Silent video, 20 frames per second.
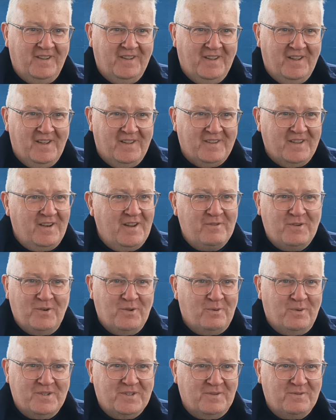You never
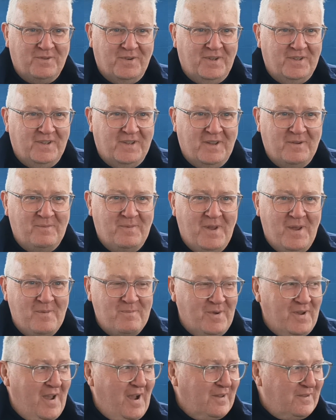know what's in front of you.
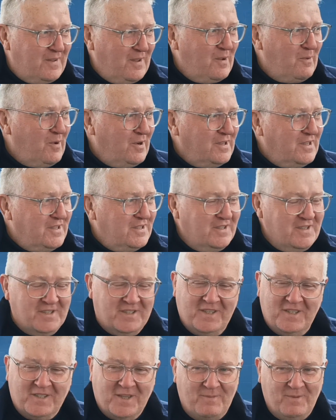But I tell you what, you
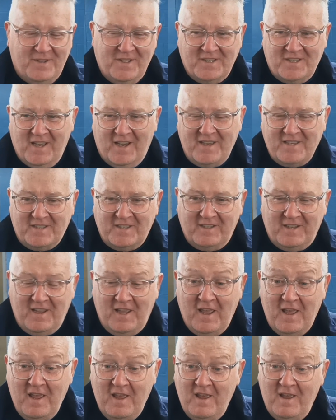see some of these guys
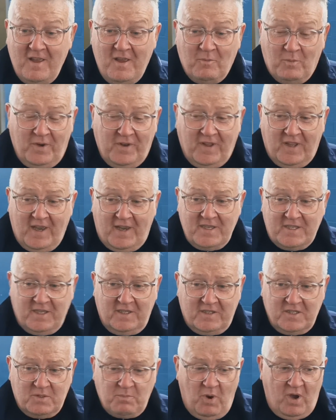today. One of the guys
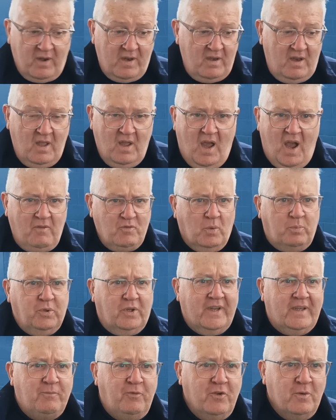said this morning, I've not
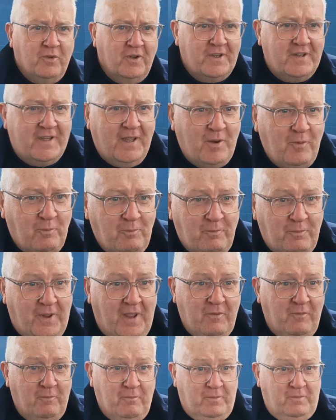played football in
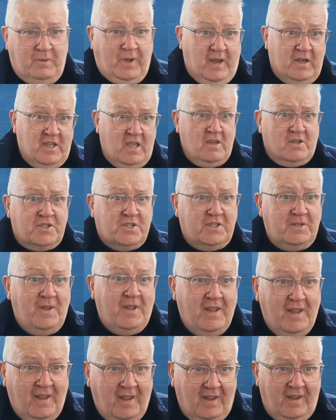10 years.
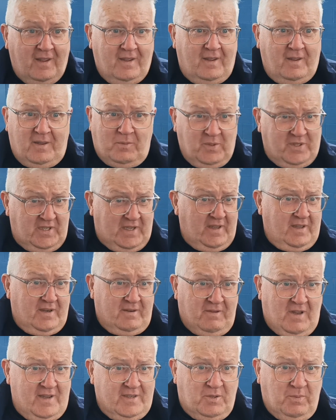Mm-hmm. He was here
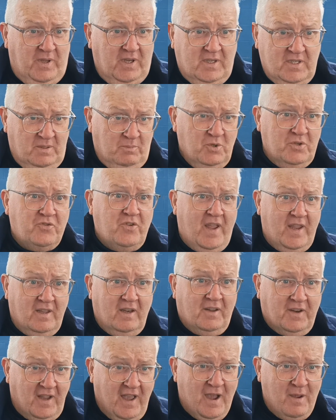last week, and he's the most
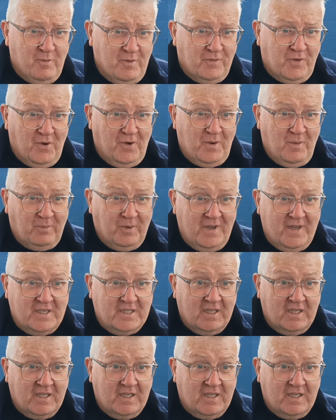regular guy we've got in the place.